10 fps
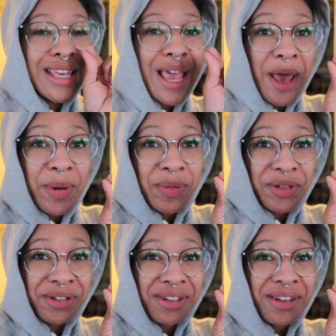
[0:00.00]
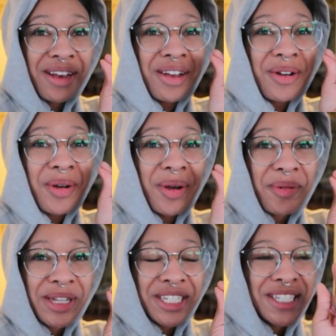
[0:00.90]
Cannibal
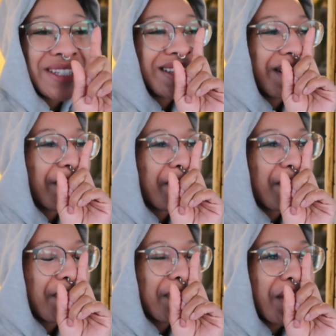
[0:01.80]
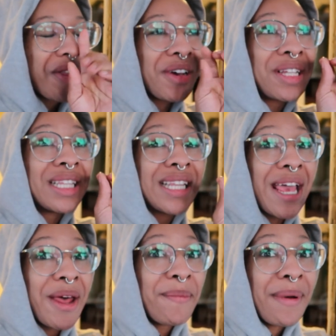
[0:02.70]
witches. Like, the
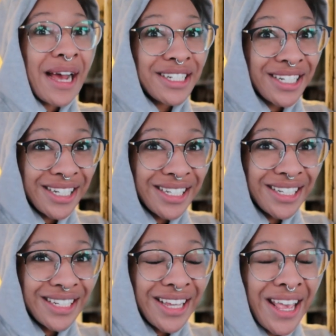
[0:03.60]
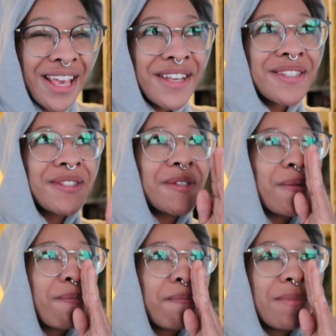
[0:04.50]
clan magic is
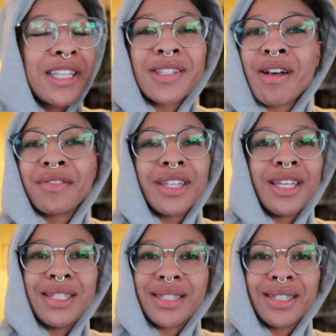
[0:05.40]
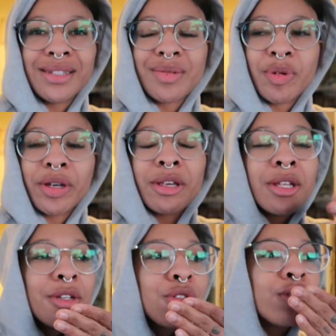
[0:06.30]
it's off the hazy in this book.
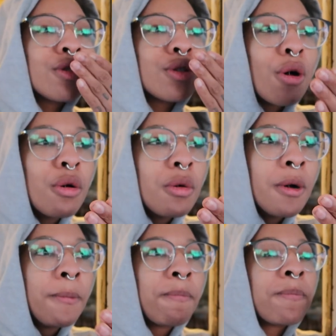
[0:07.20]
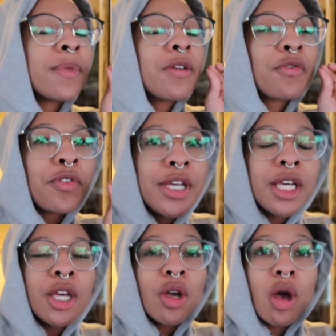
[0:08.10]
It is so
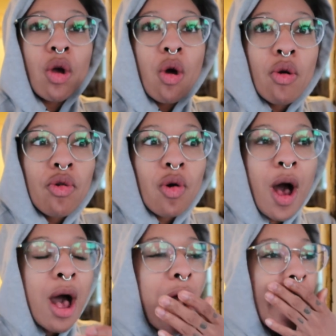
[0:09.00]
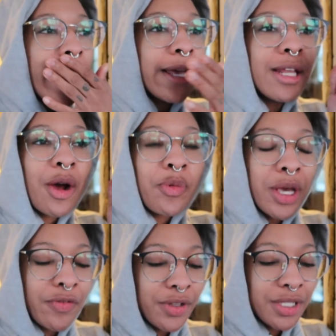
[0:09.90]
freaking cool. I cannot
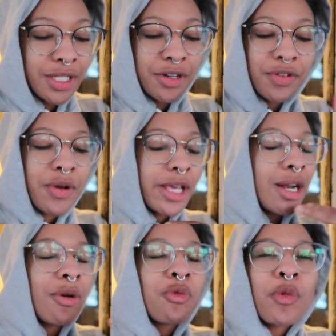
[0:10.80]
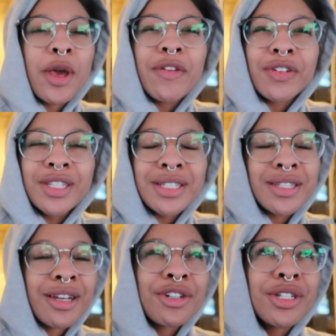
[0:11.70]
wait for this interview. I cannot wait for this
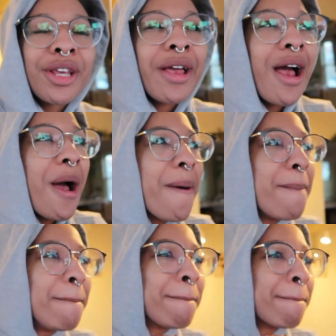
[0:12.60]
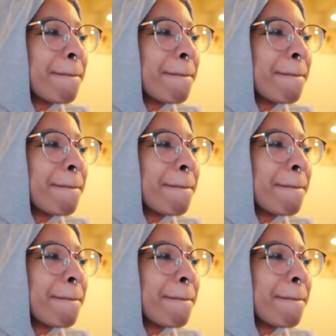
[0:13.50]
discussion. Like I'm